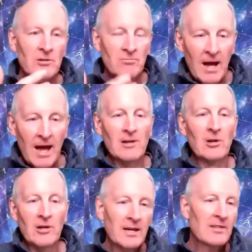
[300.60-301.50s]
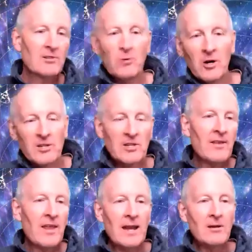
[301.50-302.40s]
and and looking into words,
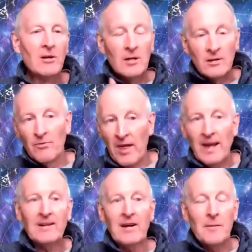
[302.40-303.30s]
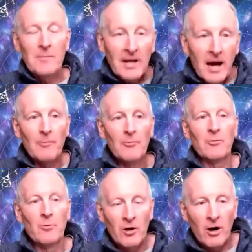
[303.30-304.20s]
and then then coming up
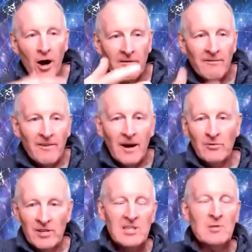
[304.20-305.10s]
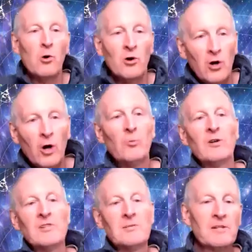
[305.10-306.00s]
with what I felt this is what God
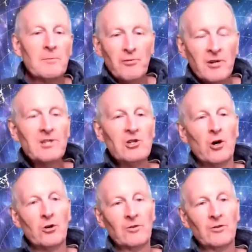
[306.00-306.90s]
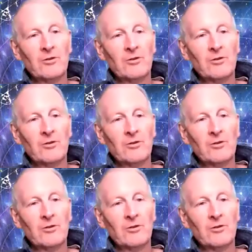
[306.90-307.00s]
wants me to preach on.